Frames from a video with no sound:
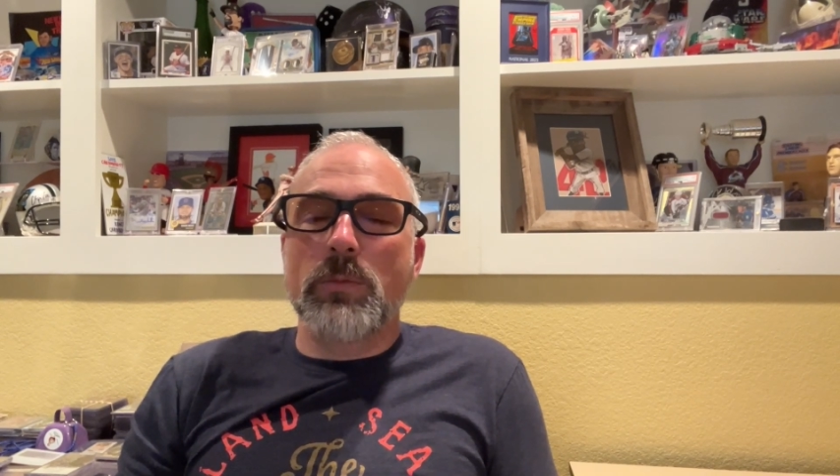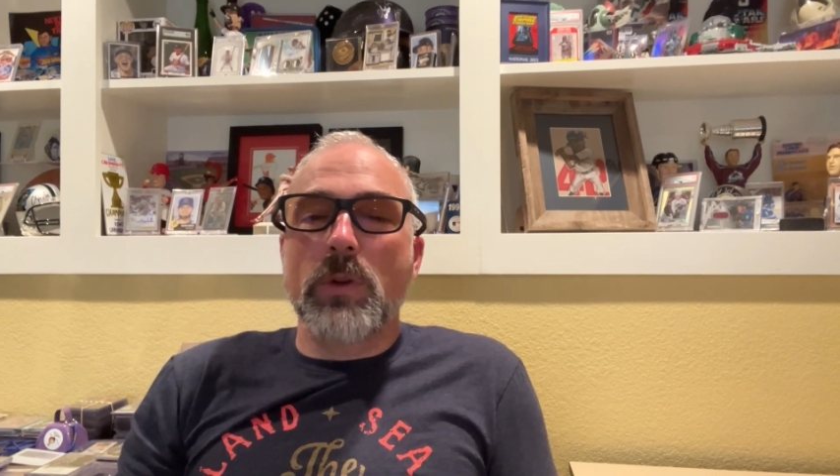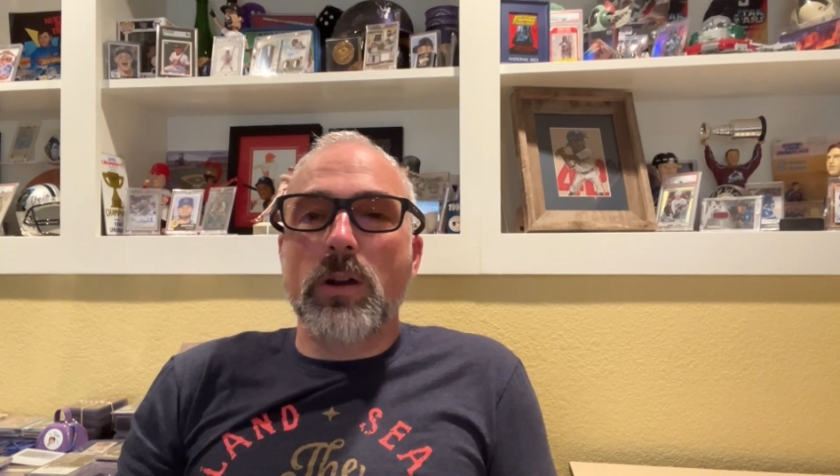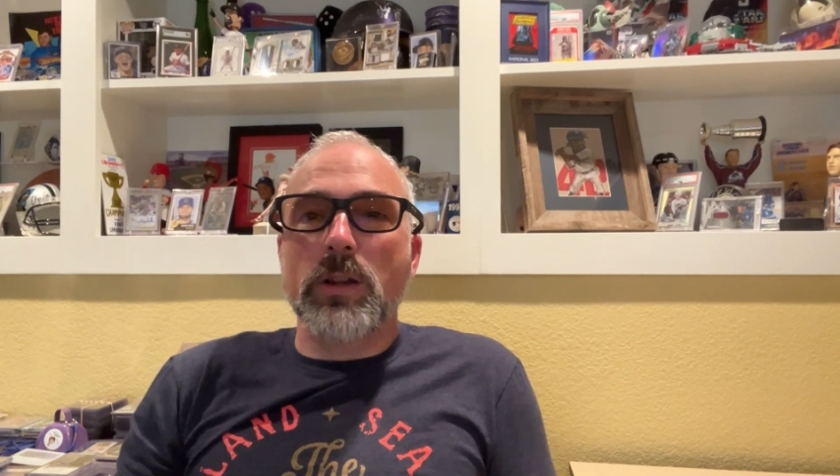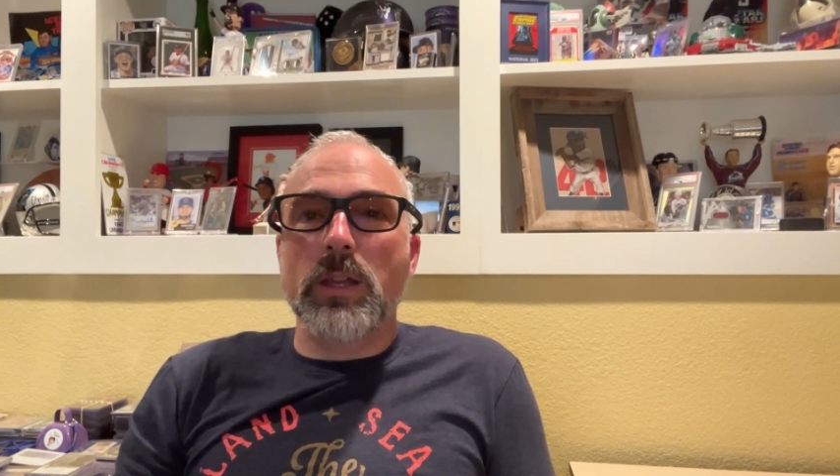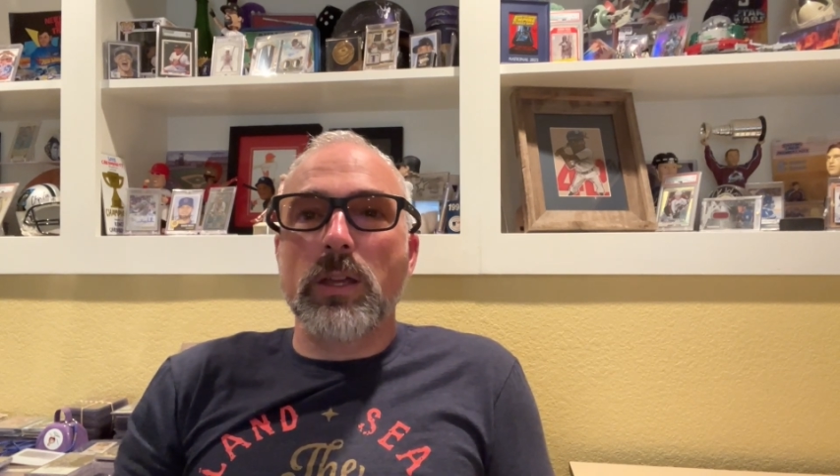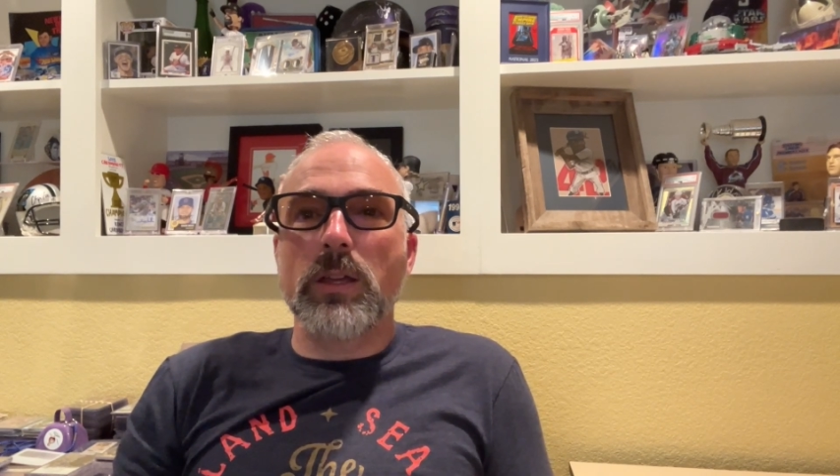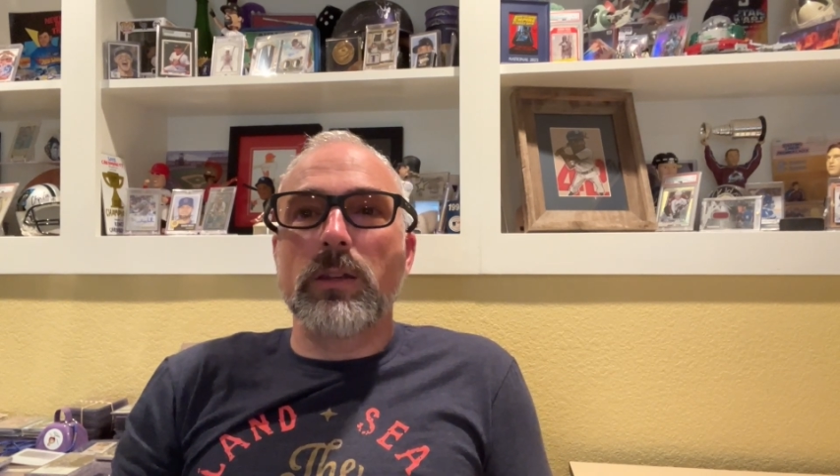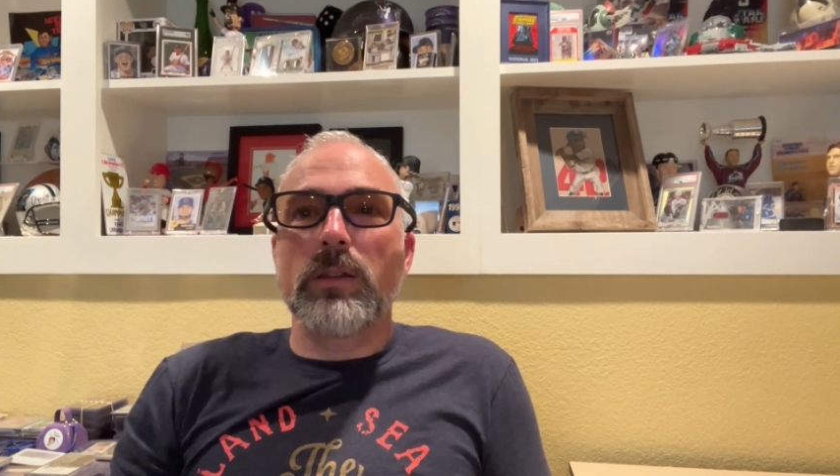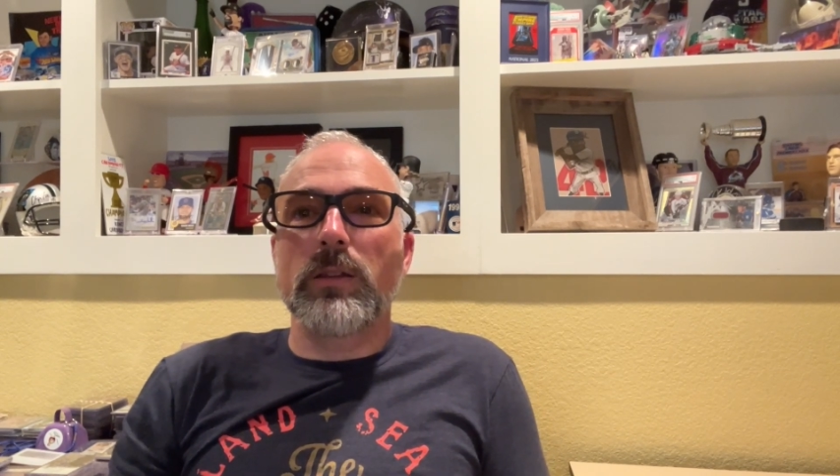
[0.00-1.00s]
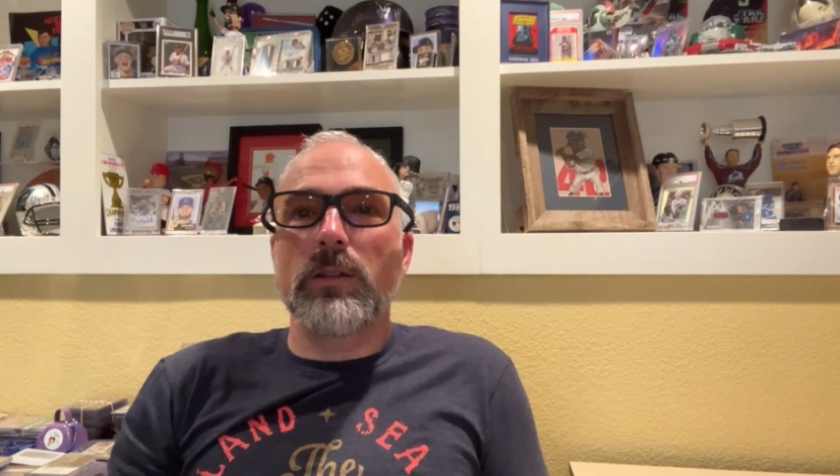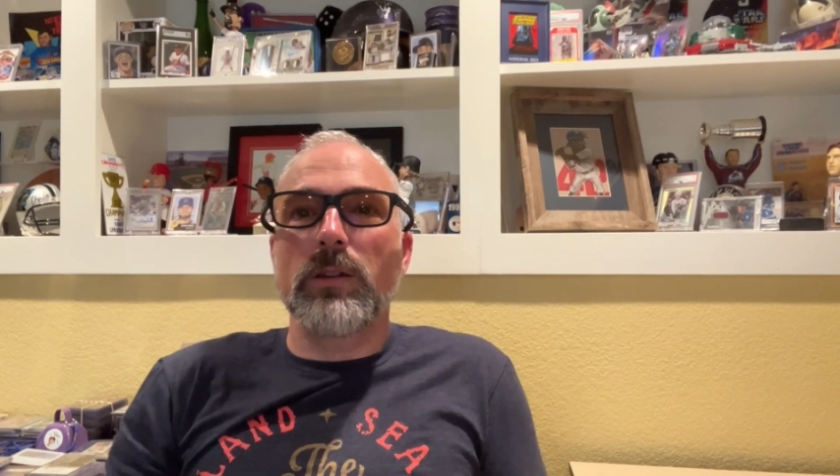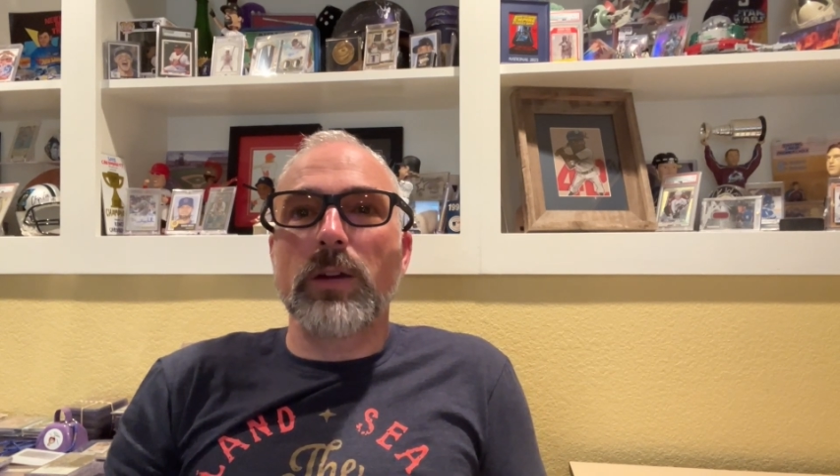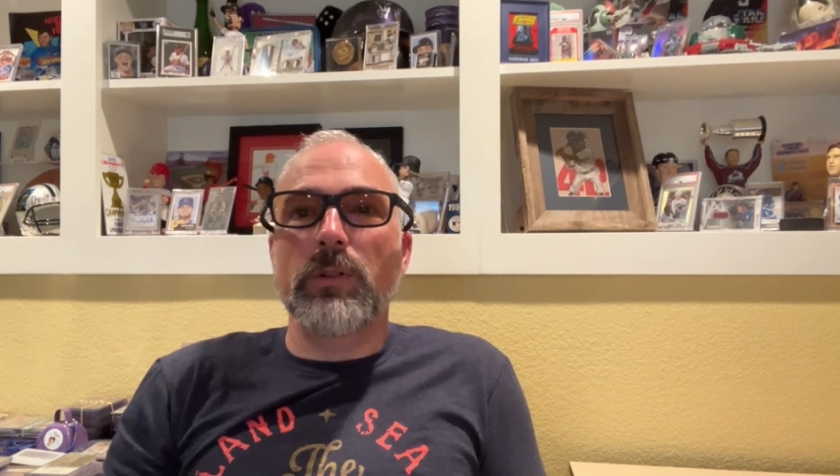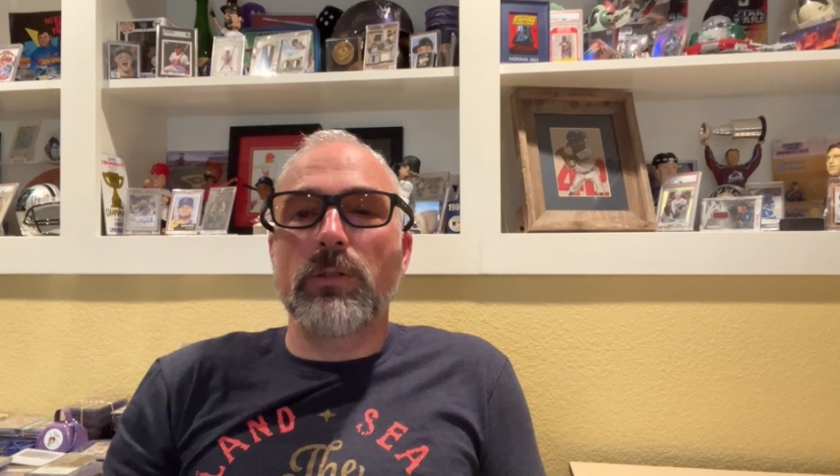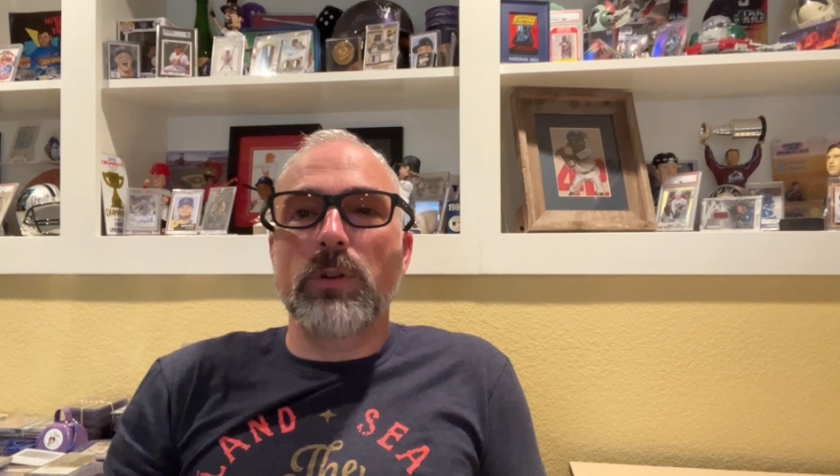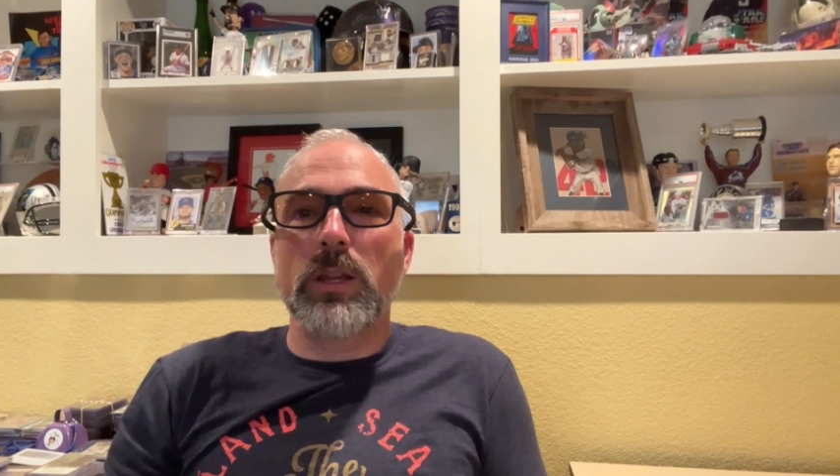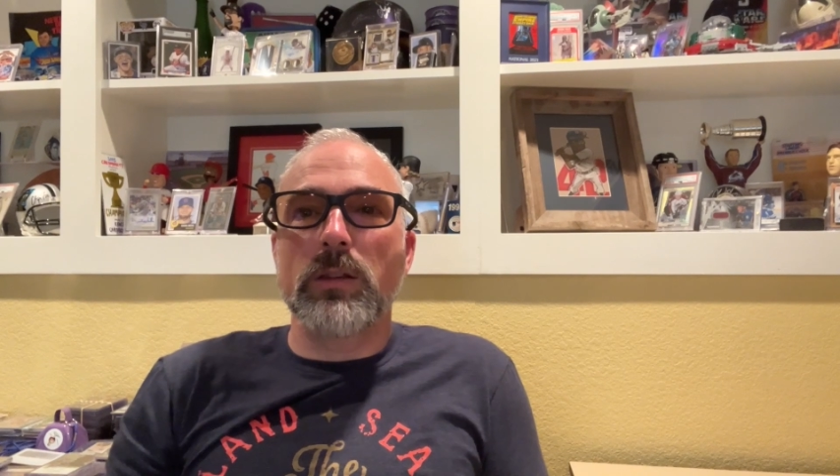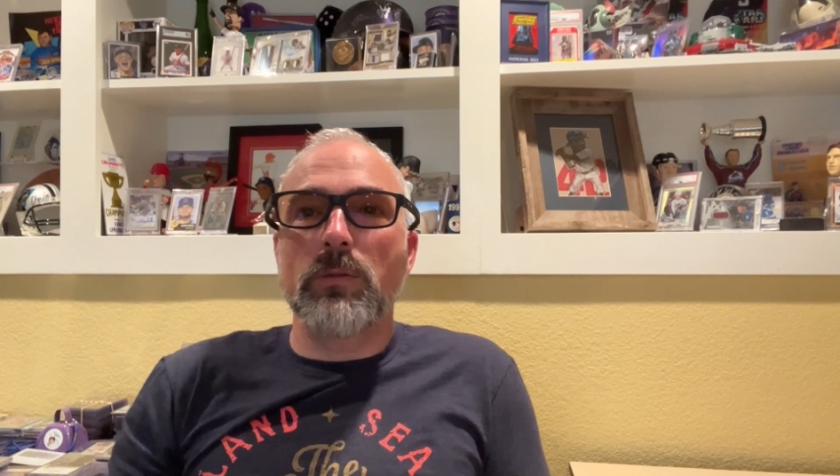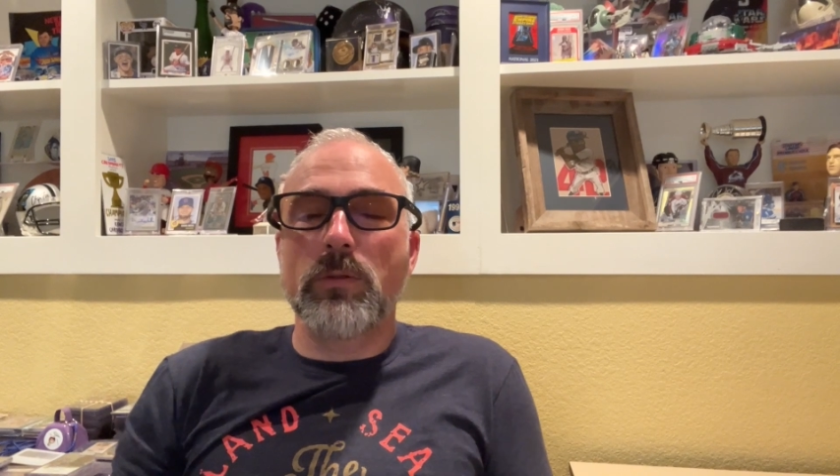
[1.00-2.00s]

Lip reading: market. You have a great